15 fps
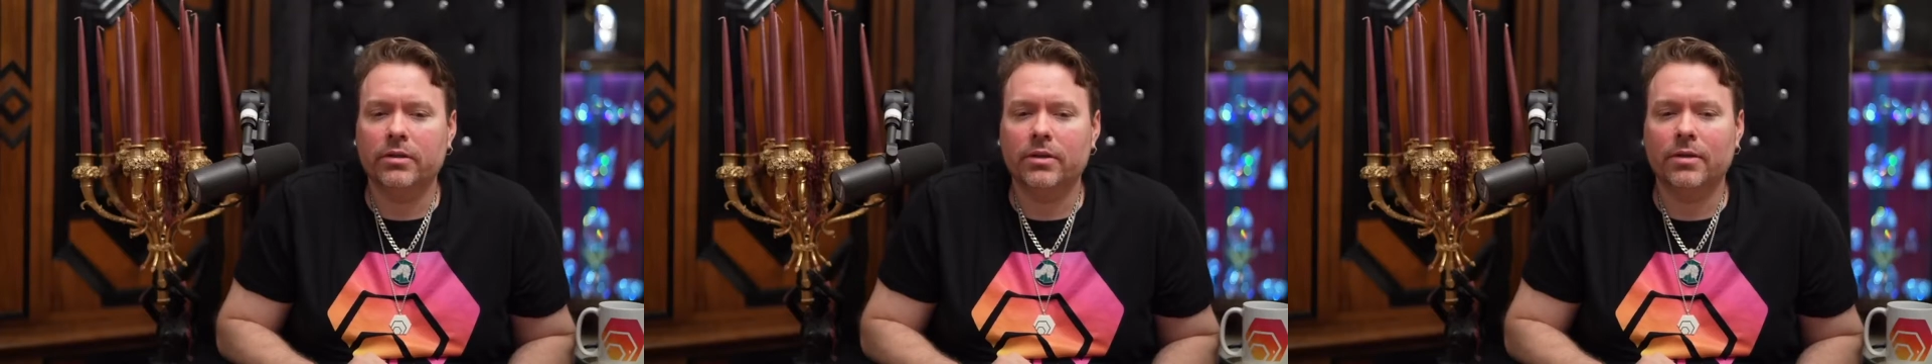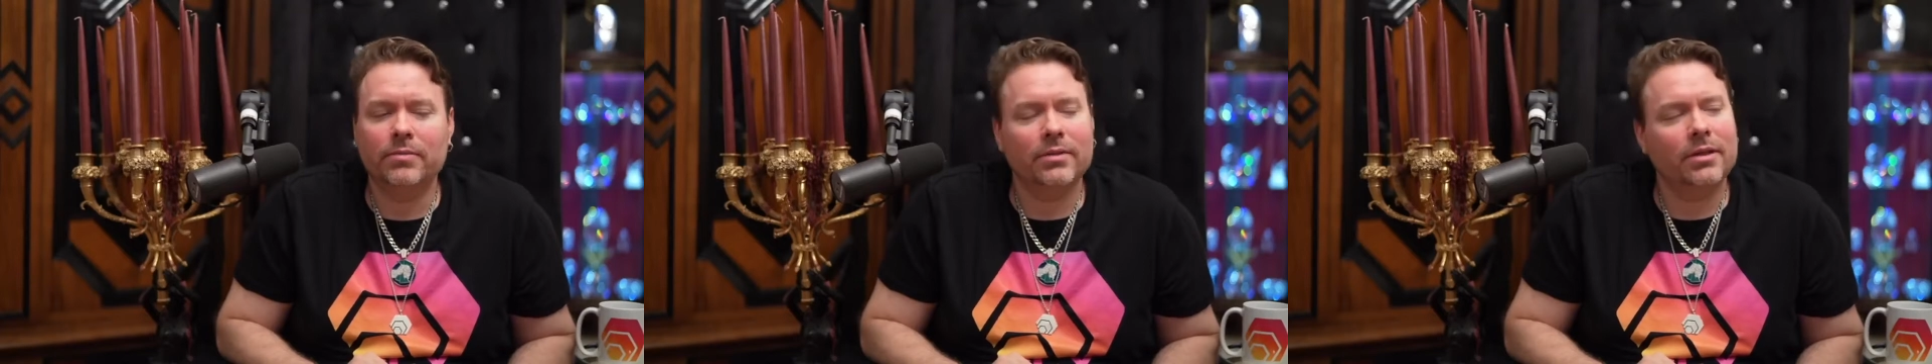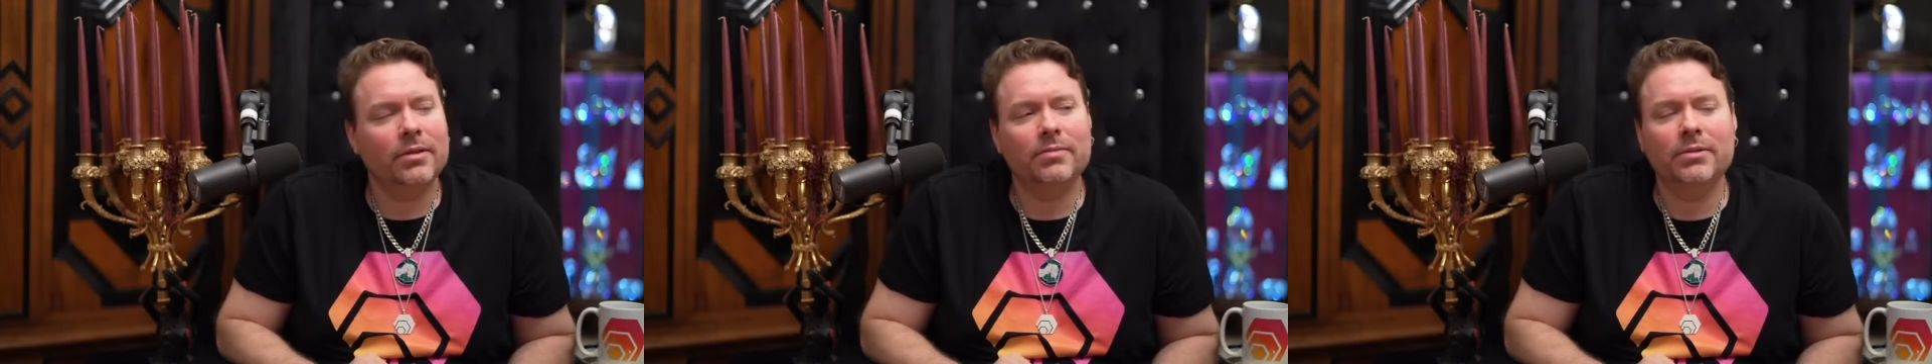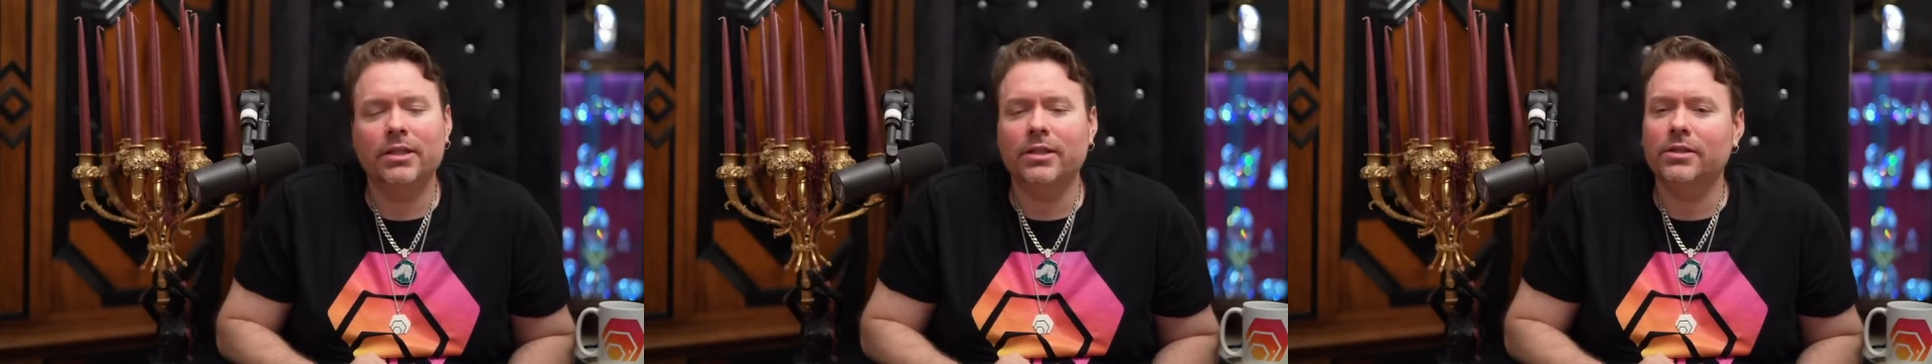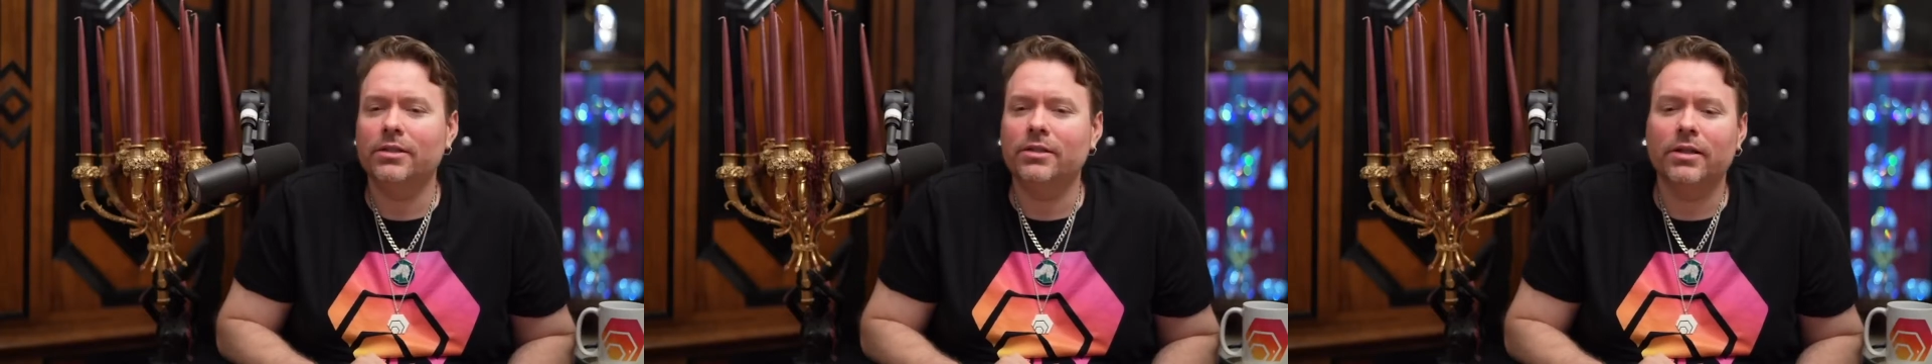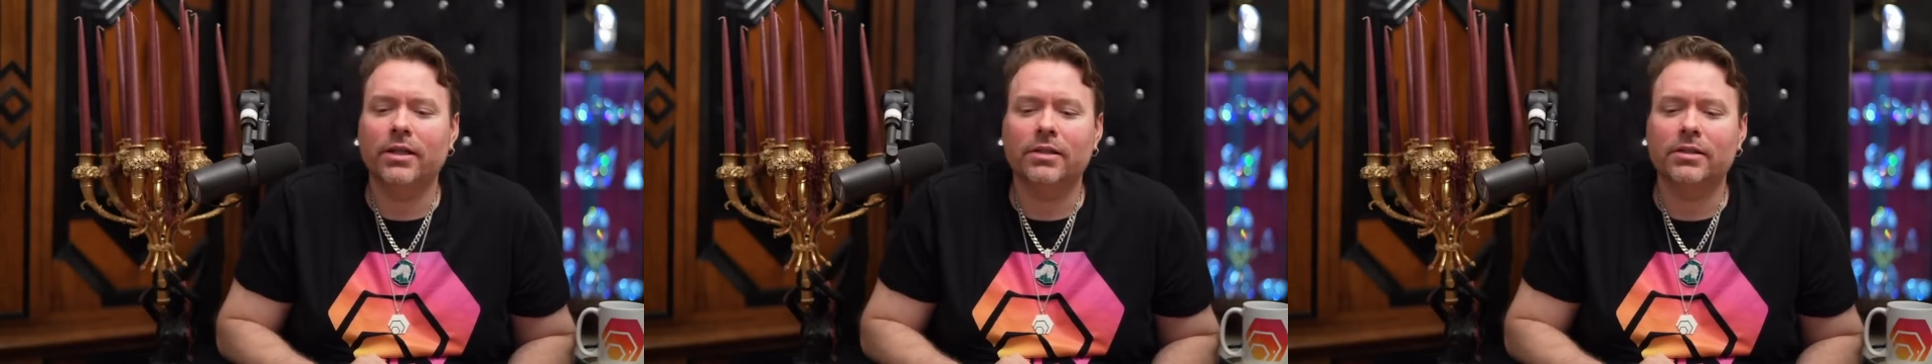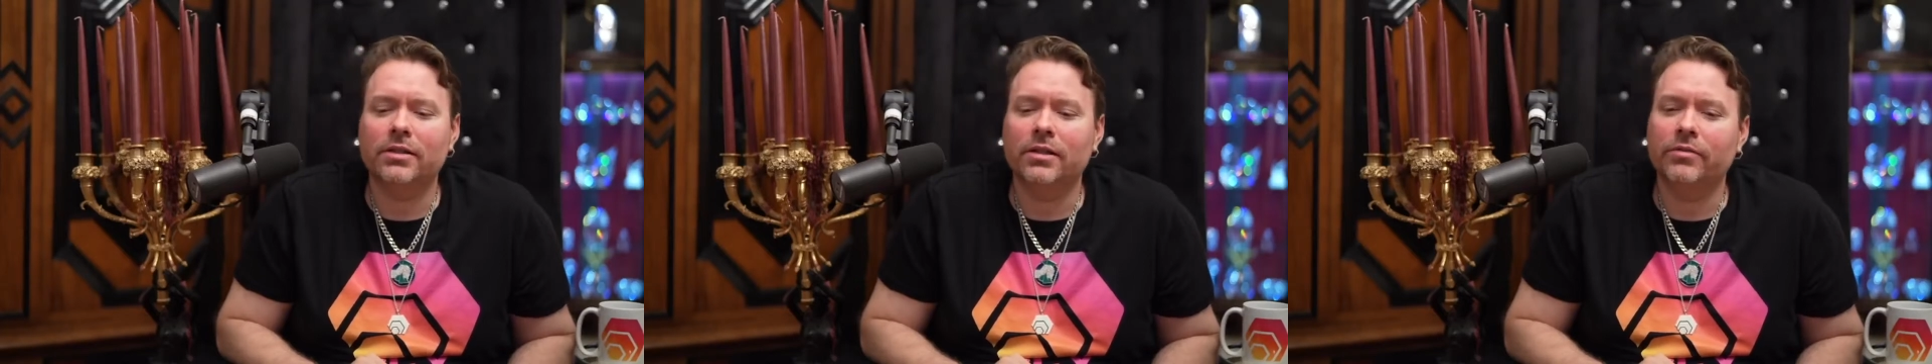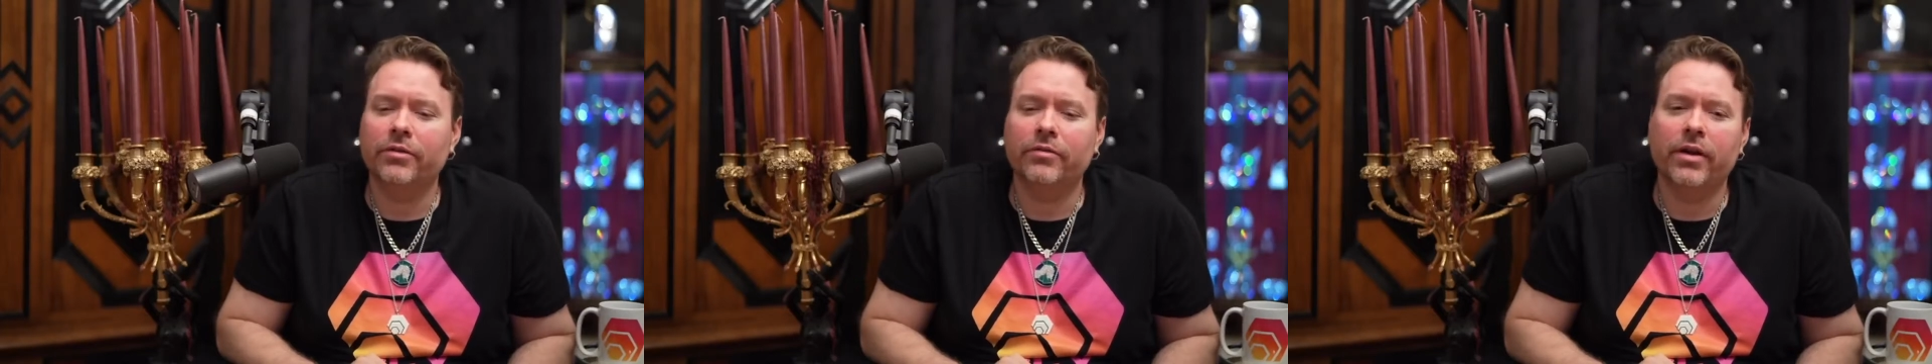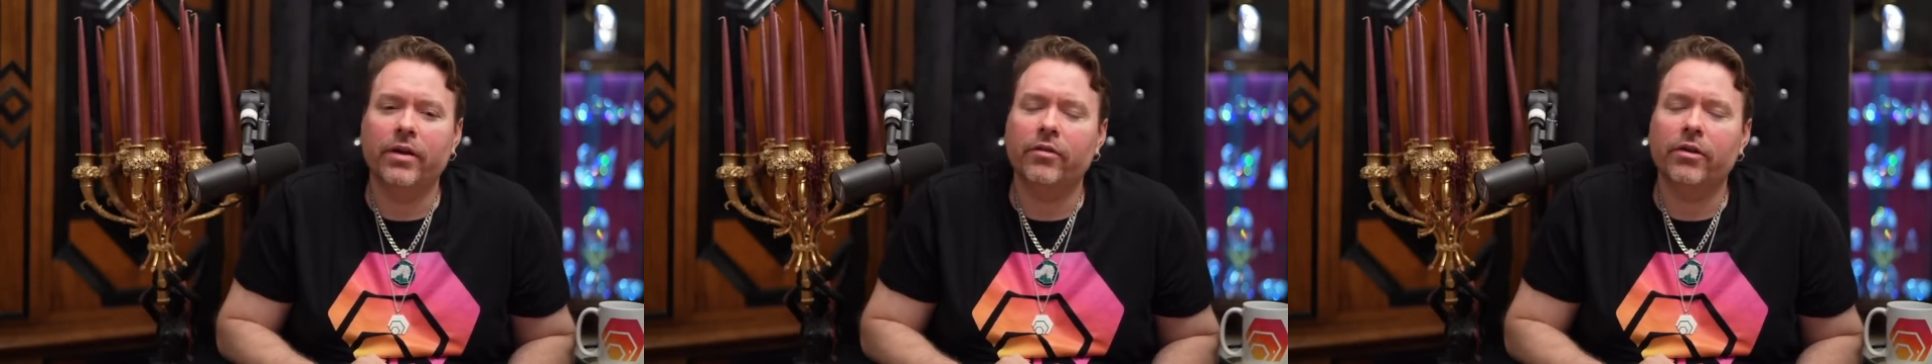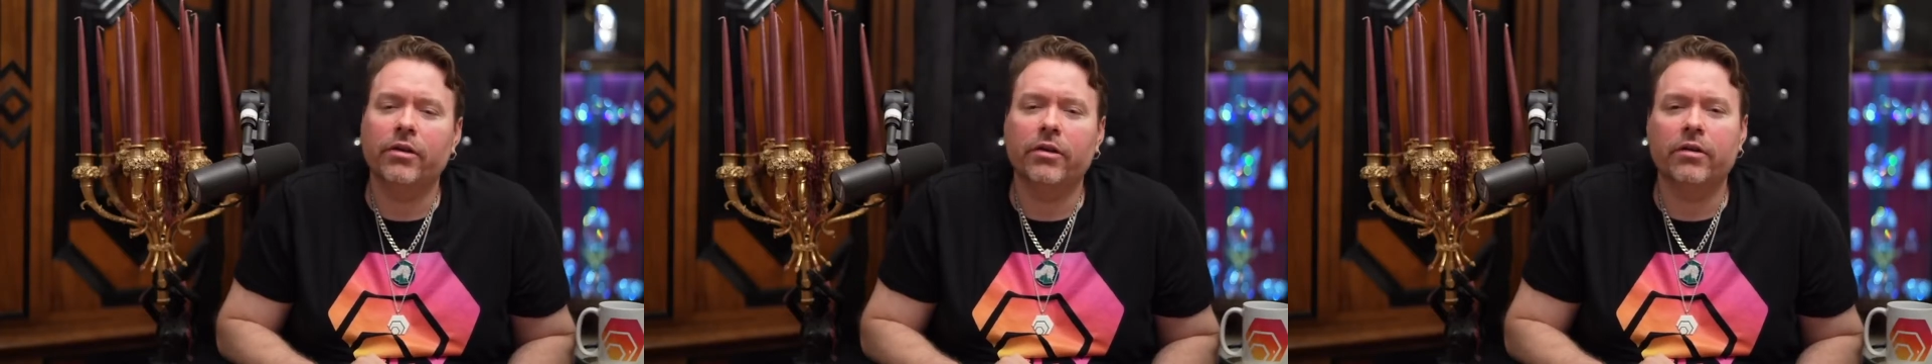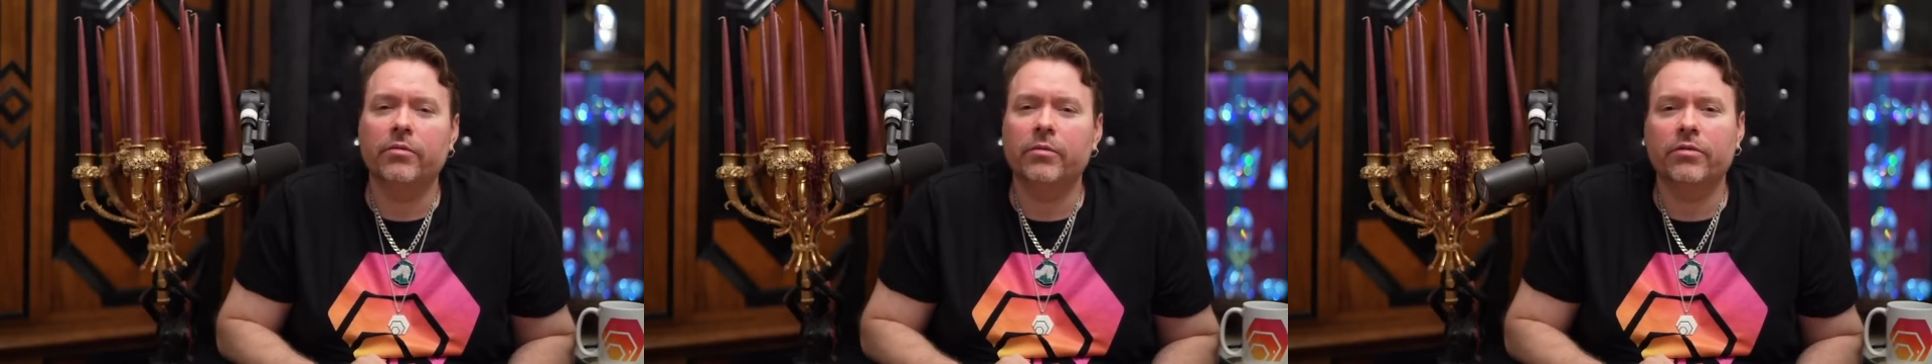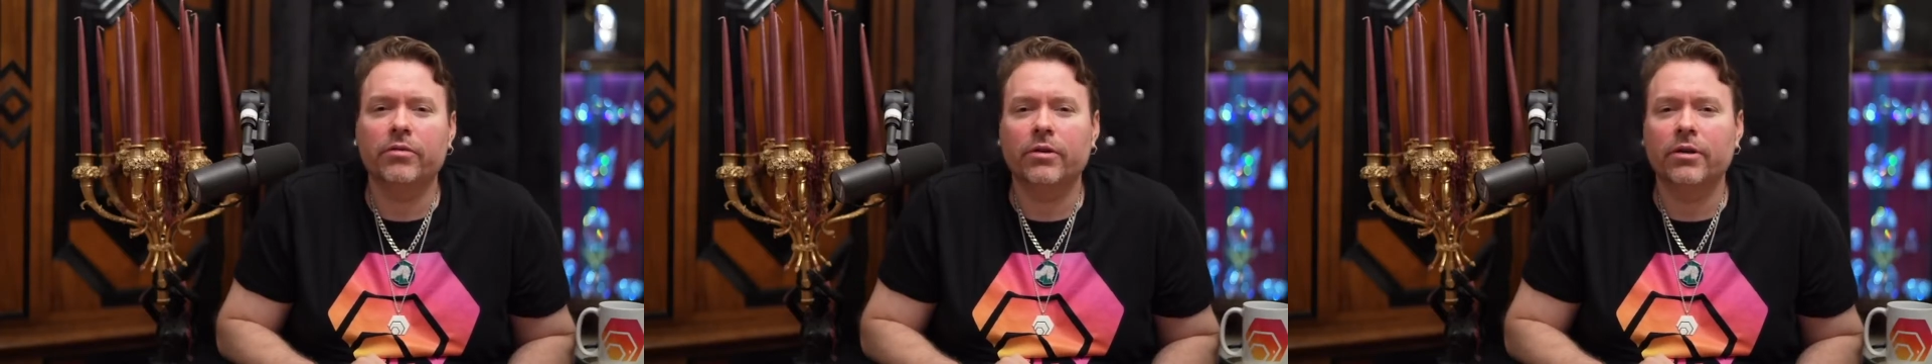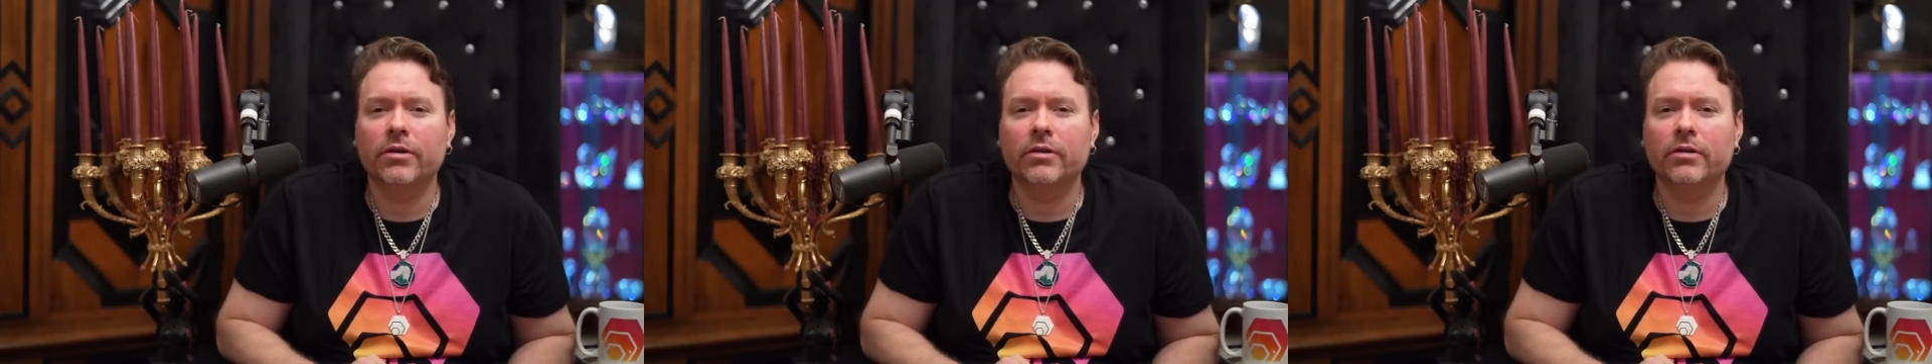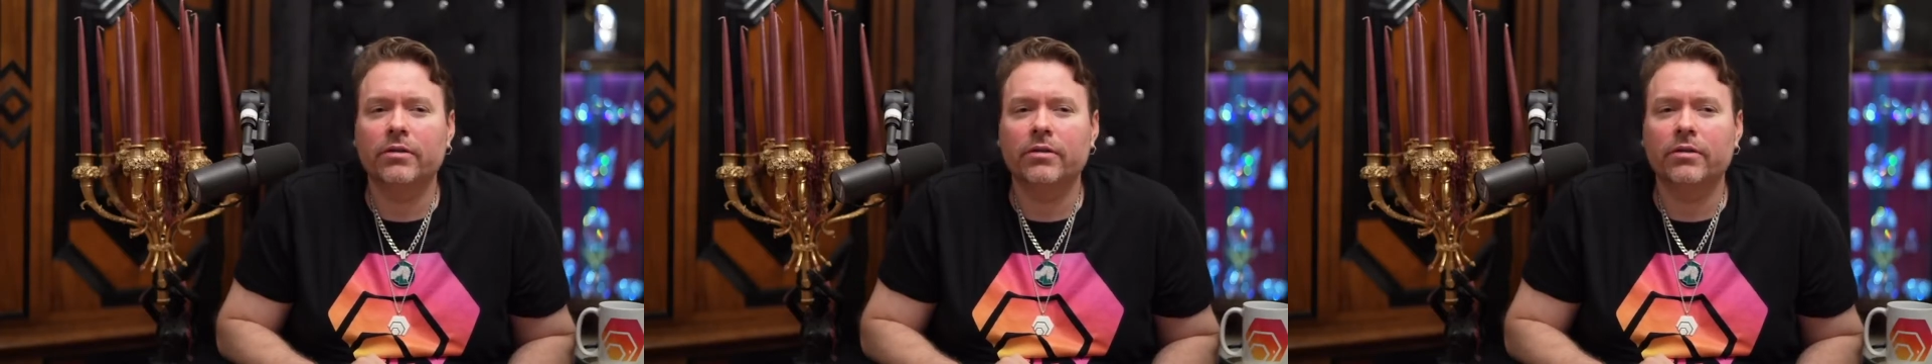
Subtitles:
I'm teaching you guys stuff you've never heard of before.